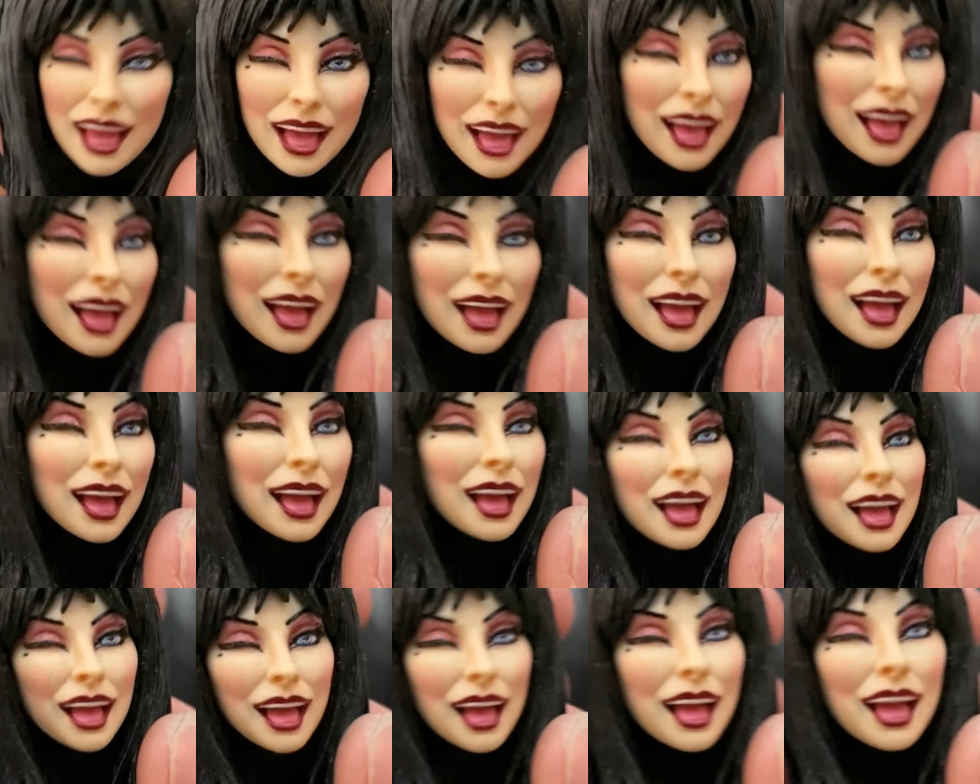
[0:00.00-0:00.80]
The
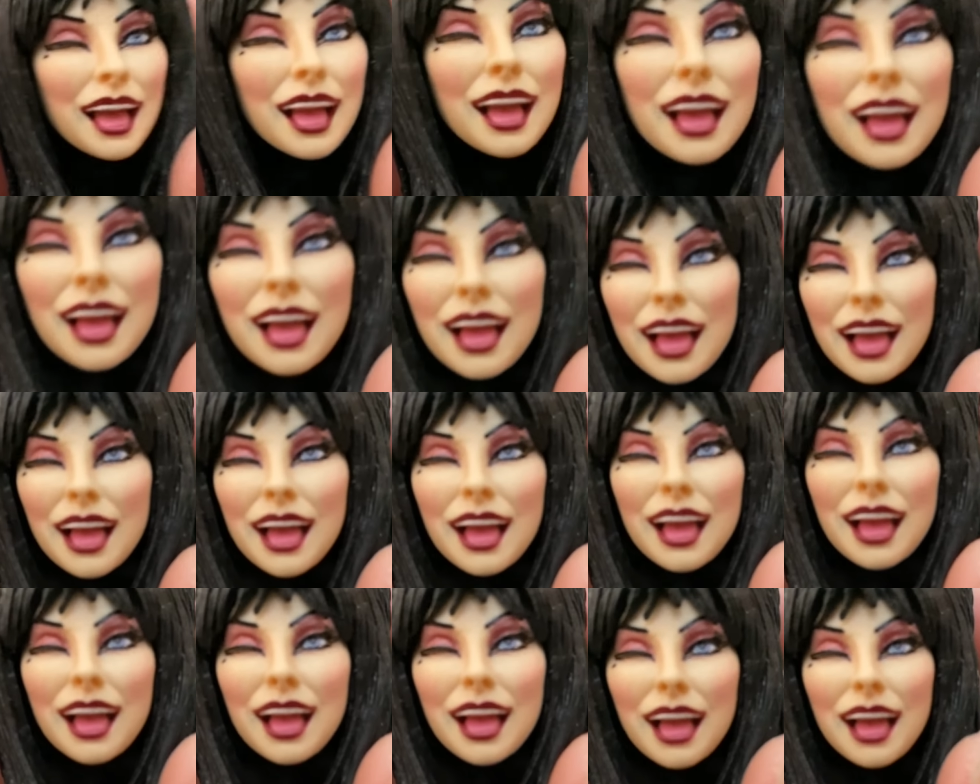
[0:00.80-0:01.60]
hair.
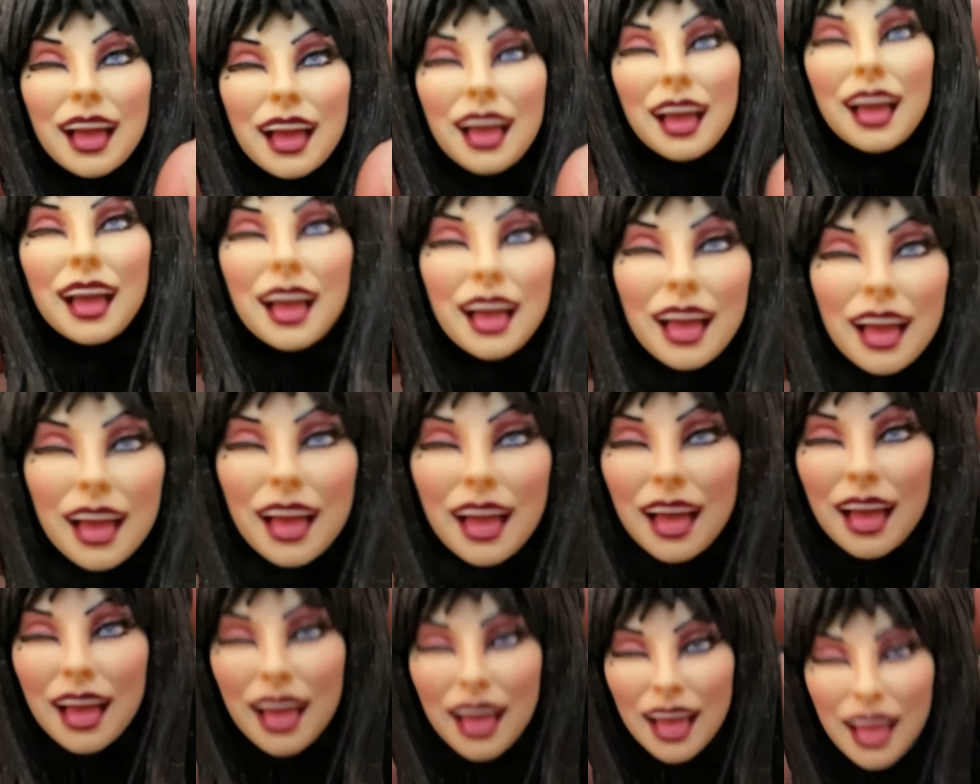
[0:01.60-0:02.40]
Look at that, the paint
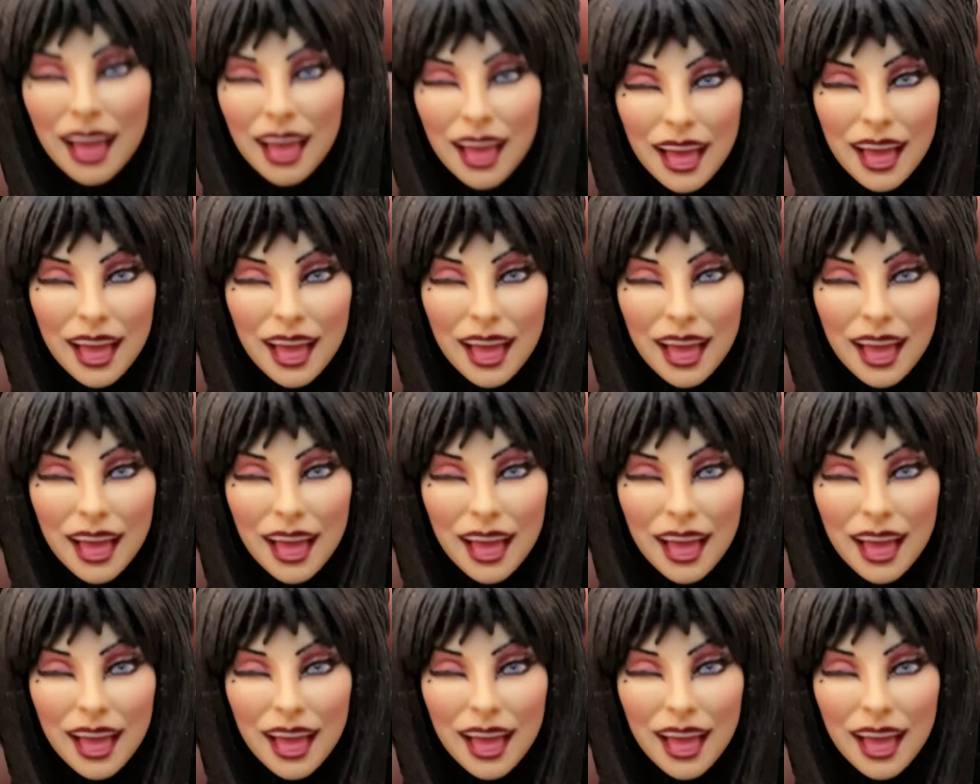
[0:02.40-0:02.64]
job.